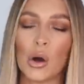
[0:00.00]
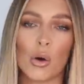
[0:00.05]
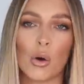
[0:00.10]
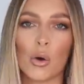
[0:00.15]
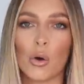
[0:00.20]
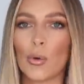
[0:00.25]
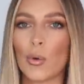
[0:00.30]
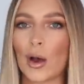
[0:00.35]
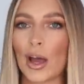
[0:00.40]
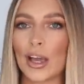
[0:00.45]

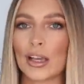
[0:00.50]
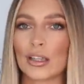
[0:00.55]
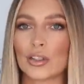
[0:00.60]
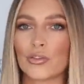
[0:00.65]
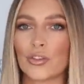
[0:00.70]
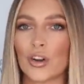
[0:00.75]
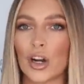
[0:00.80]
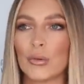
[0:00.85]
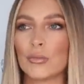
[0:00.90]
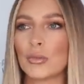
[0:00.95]

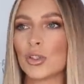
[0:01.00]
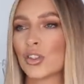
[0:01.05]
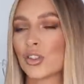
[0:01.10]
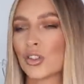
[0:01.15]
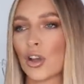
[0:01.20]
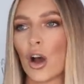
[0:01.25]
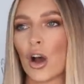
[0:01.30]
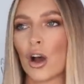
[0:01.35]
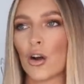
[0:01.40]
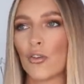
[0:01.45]
always from
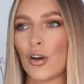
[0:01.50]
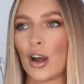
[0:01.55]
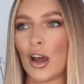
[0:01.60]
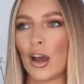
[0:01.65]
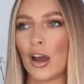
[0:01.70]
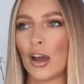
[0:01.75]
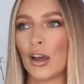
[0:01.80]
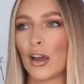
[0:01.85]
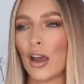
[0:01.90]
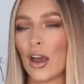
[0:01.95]

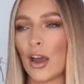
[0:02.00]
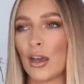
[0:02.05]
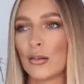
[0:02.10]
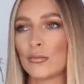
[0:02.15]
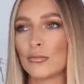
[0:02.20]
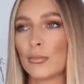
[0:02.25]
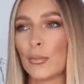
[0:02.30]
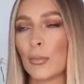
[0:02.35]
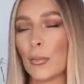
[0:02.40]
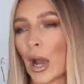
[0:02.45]
Zara,
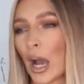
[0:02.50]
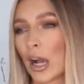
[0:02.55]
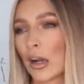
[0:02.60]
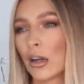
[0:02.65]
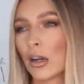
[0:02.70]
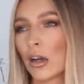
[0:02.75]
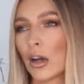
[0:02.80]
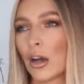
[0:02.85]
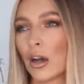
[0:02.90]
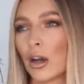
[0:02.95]

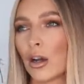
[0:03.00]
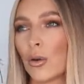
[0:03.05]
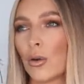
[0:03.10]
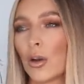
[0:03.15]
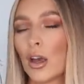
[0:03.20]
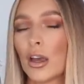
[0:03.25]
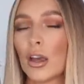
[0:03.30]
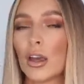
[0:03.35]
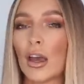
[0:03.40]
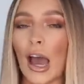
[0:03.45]
Mango.